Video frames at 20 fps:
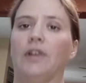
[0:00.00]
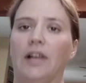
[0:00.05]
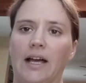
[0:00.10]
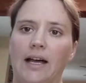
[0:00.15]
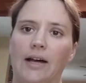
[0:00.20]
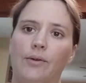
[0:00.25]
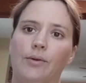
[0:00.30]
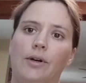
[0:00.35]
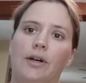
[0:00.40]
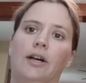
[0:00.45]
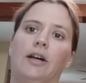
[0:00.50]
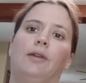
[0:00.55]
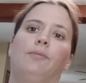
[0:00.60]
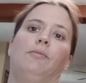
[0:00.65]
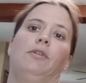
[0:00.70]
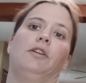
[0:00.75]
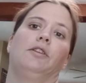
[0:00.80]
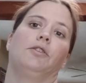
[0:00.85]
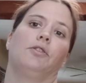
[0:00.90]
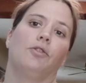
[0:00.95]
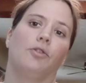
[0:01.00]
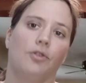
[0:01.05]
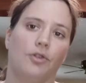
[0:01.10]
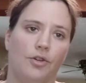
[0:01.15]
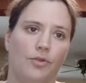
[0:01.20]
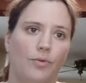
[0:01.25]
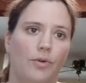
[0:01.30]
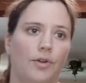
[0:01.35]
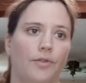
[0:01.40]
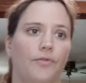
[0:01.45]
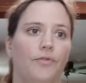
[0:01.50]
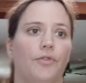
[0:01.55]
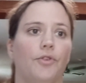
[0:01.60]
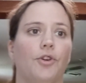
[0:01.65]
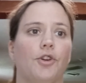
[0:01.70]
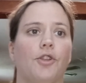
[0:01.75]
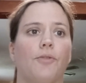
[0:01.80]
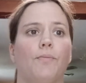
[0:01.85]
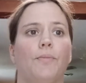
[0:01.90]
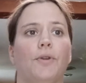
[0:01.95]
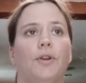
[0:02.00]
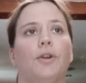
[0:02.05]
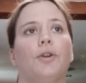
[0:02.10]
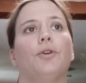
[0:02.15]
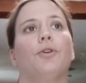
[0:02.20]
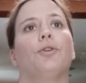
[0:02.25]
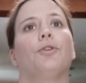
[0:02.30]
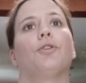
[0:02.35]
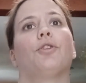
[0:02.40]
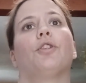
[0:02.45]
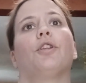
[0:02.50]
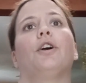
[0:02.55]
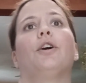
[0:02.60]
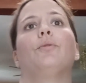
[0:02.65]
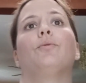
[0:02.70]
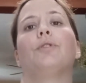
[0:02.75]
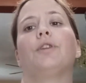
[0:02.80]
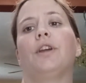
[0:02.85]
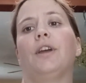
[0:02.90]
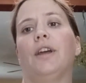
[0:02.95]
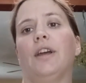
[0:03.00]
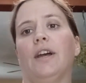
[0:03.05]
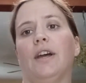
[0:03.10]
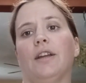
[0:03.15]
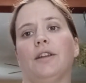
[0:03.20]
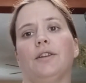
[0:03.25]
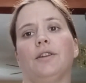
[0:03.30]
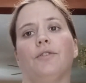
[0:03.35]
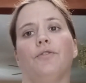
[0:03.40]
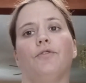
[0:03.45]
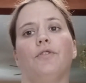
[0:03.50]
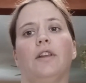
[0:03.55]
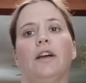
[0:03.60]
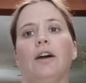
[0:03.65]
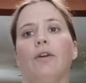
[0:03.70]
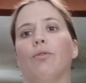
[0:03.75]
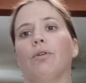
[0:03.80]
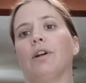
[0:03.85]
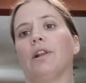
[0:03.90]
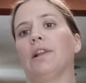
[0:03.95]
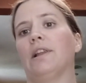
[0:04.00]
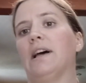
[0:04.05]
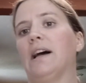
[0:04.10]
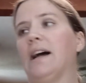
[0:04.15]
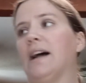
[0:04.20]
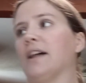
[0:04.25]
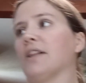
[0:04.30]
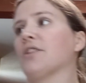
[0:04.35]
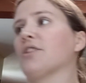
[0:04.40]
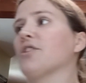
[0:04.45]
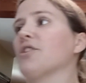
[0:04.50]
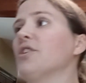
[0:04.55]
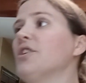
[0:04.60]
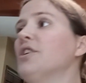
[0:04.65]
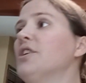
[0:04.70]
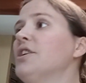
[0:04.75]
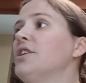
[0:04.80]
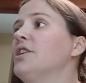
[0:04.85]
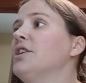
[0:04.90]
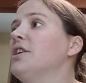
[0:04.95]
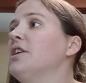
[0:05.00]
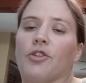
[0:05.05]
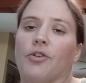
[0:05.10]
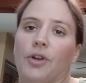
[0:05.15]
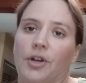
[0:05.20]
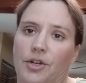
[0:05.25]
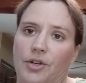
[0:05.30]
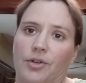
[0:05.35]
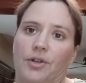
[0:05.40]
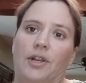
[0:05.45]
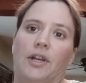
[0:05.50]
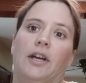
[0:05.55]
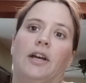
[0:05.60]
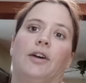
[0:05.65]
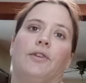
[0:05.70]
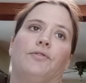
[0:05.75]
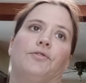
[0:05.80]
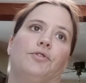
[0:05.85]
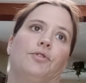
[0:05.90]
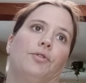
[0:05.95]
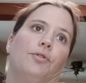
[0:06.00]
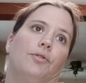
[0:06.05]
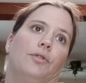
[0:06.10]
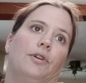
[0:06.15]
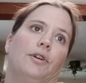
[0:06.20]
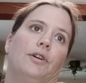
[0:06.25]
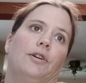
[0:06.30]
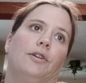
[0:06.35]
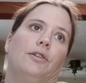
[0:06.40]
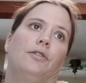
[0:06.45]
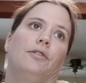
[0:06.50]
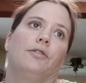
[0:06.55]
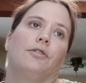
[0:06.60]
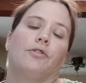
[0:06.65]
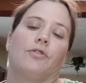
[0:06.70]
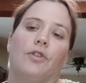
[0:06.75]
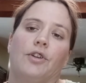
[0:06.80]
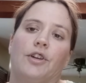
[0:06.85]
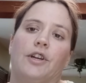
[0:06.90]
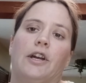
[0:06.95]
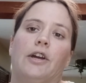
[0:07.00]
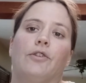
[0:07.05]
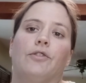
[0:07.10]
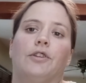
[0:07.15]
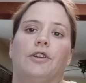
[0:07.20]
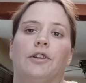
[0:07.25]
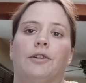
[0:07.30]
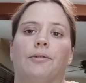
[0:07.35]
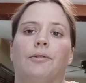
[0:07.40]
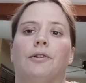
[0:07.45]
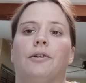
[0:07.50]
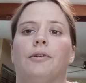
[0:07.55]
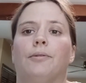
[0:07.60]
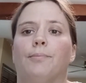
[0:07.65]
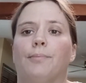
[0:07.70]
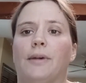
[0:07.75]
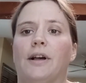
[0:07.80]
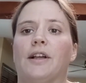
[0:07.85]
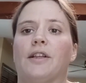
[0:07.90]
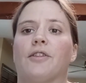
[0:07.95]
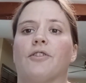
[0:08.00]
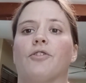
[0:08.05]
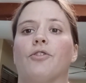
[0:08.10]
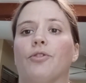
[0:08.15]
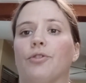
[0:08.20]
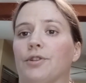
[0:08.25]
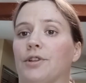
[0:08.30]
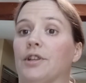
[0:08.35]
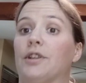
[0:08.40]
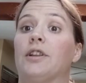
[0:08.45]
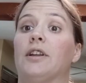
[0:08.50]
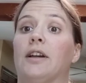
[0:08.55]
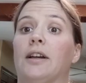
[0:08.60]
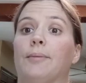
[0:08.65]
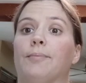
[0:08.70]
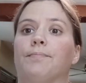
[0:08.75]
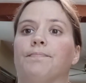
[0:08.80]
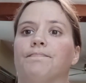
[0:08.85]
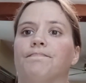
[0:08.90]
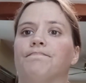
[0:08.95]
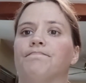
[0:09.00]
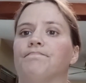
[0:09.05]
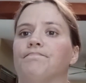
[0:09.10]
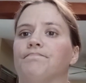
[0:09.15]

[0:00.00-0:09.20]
flour, I make the other one first because I want to add the flour last, so I don't have to run around in mask all the time.